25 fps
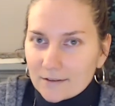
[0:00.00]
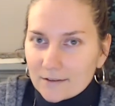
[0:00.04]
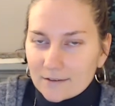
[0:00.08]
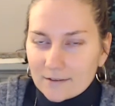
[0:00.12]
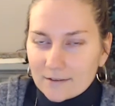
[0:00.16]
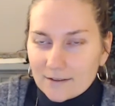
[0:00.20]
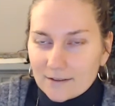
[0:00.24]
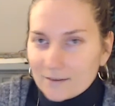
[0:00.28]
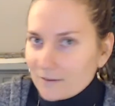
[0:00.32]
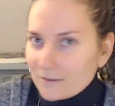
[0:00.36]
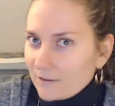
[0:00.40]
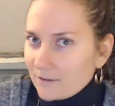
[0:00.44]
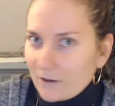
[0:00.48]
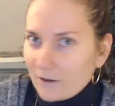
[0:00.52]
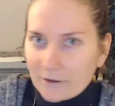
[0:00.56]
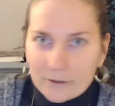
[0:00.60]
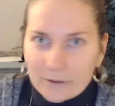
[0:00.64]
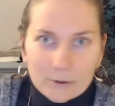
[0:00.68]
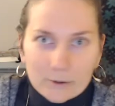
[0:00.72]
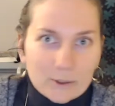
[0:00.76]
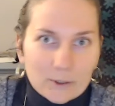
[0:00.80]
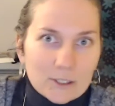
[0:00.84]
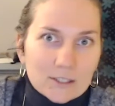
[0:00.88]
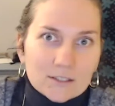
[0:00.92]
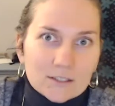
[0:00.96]
It's not
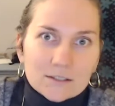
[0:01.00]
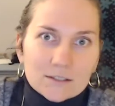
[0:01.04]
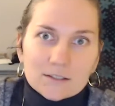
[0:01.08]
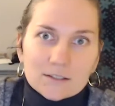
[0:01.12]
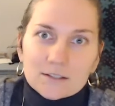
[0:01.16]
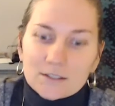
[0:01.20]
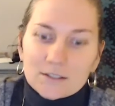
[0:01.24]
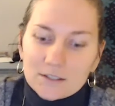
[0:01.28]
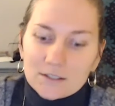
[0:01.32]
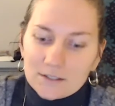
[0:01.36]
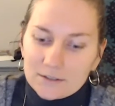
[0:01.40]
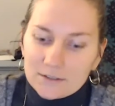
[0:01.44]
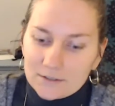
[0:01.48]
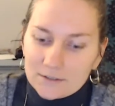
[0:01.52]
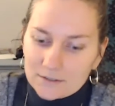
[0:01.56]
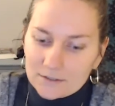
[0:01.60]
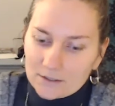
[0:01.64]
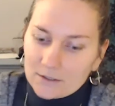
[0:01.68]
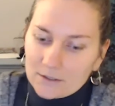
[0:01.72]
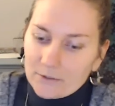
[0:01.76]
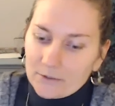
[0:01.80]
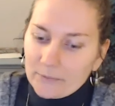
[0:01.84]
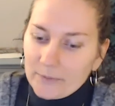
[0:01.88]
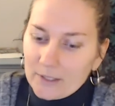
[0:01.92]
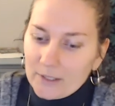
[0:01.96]
yours. It's going
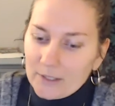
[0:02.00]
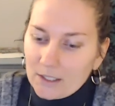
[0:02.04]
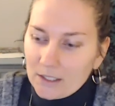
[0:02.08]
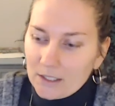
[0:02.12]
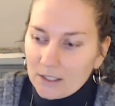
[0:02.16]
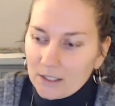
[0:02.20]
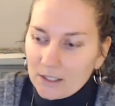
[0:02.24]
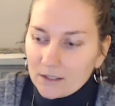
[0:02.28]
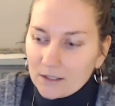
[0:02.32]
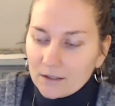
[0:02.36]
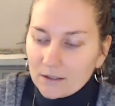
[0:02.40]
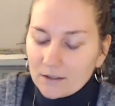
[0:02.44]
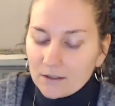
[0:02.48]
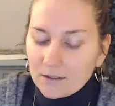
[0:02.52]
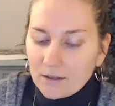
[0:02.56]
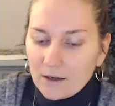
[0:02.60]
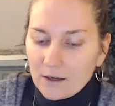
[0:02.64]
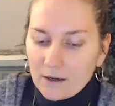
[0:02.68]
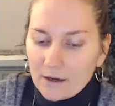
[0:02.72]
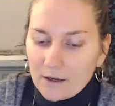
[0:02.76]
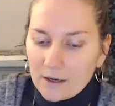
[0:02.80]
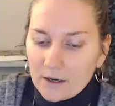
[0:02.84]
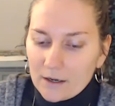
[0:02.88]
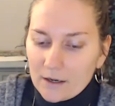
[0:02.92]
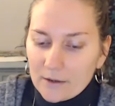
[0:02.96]
to be
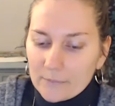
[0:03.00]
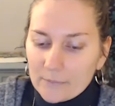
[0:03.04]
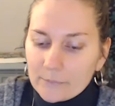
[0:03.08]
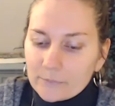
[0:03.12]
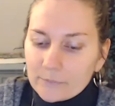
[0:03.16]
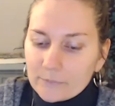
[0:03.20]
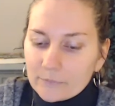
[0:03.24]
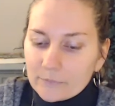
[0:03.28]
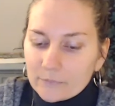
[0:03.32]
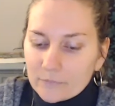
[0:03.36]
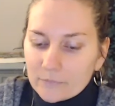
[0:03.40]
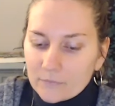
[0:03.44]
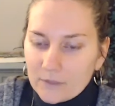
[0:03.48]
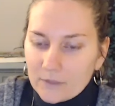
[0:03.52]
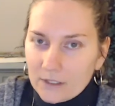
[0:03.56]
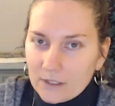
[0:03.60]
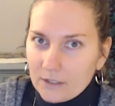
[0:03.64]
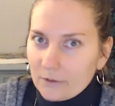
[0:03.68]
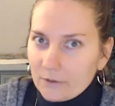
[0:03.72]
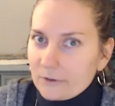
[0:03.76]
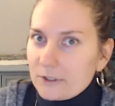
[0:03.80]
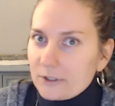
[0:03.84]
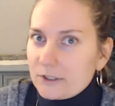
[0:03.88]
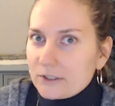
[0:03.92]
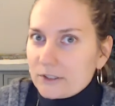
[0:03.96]
the
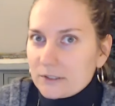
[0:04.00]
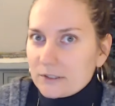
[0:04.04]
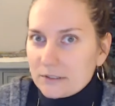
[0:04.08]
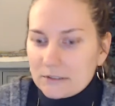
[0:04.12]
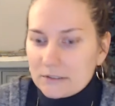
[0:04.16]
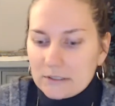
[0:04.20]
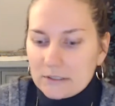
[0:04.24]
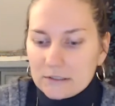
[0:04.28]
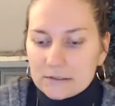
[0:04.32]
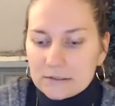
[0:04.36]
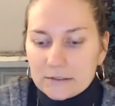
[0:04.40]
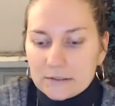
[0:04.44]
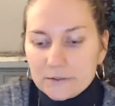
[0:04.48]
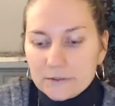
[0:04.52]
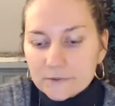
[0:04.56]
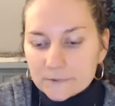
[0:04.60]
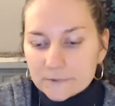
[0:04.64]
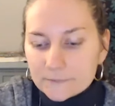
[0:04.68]
owner's consultant.